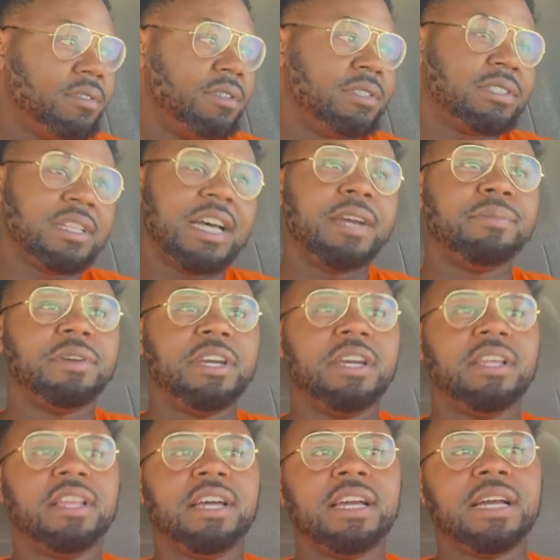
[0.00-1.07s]
It's like,
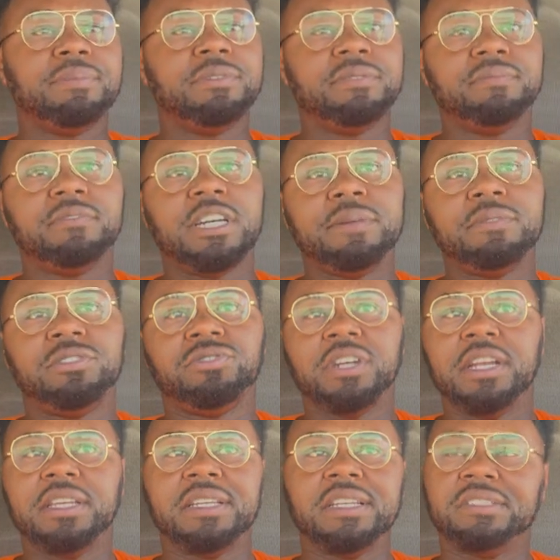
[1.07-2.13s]
man, like I've been
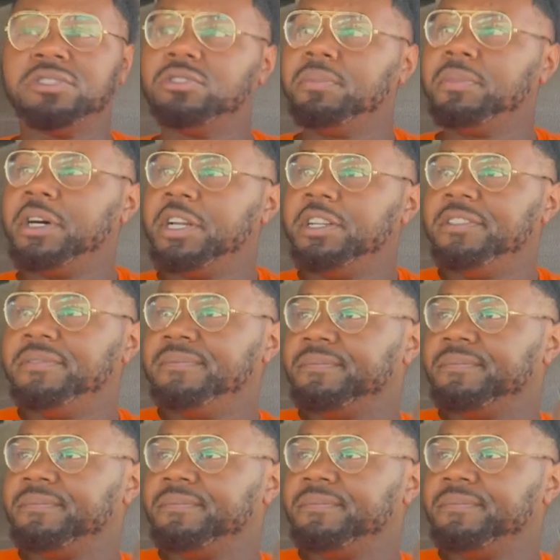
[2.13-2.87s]
trying to get to the money.